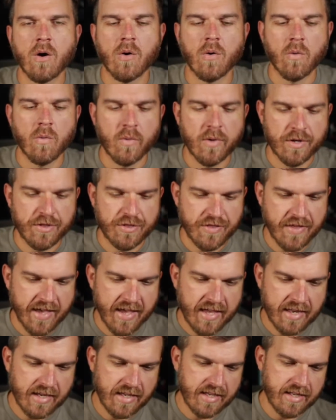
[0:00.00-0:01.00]
with
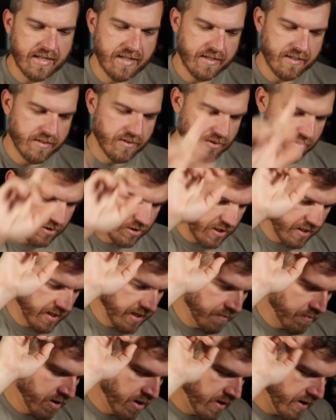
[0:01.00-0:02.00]
that, it is
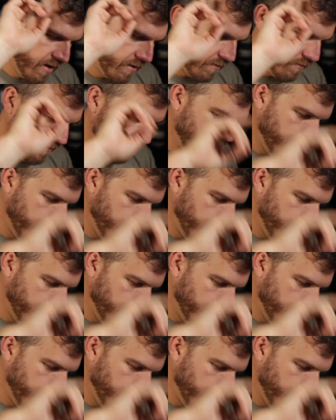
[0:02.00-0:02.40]
J.K. Brown out.